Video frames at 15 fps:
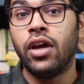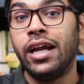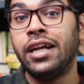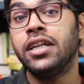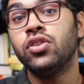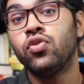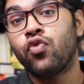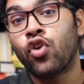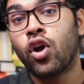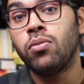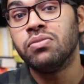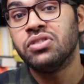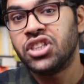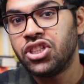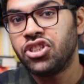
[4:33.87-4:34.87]
It is
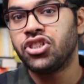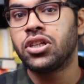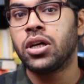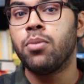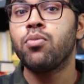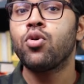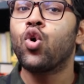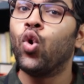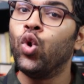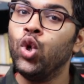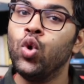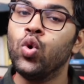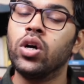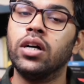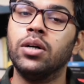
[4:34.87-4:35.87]
from this term
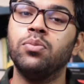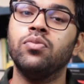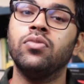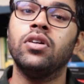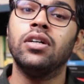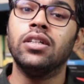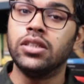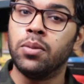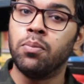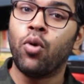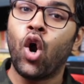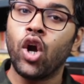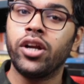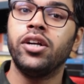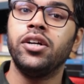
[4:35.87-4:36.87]
Kolluka the
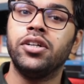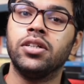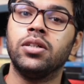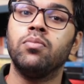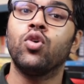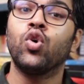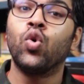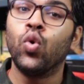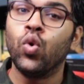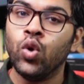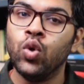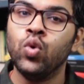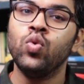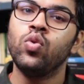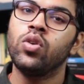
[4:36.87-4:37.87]
modern term
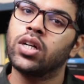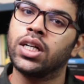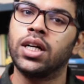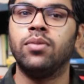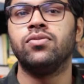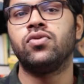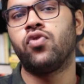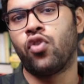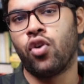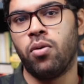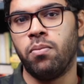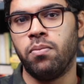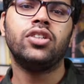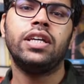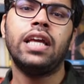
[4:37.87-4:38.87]
Kolhu comes
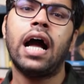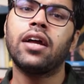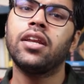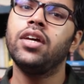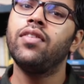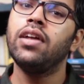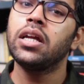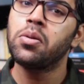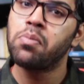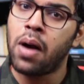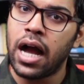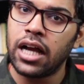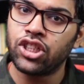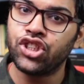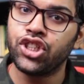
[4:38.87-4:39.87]
from. The Yagnavalkya
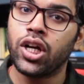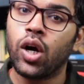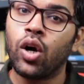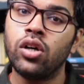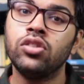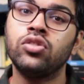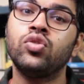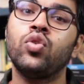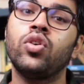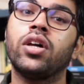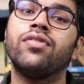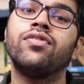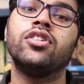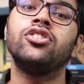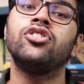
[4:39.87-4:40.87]
Bhashya also
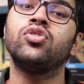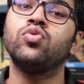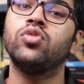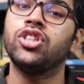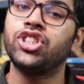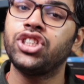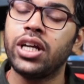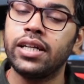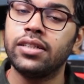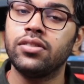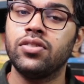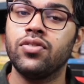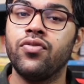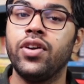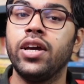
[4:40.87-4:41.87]
refers to the
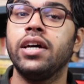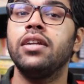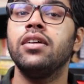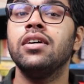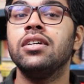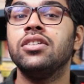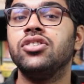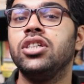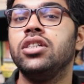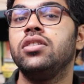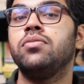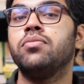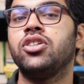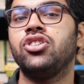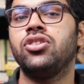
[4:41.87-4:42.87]
sheds where
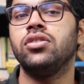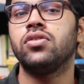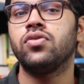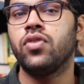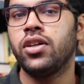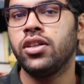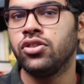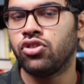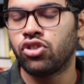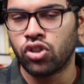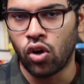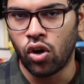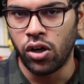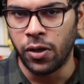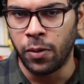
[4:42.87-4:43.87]
these machines were
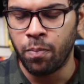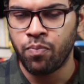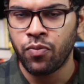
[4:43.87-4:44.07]
installed.